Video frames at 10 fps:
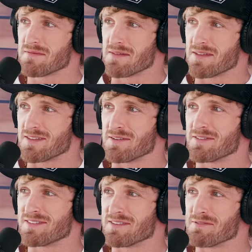yeah how
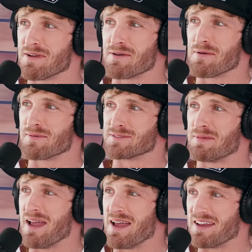would you the, the ringworm was
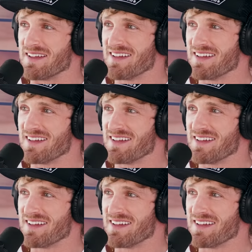do bad. you enjoy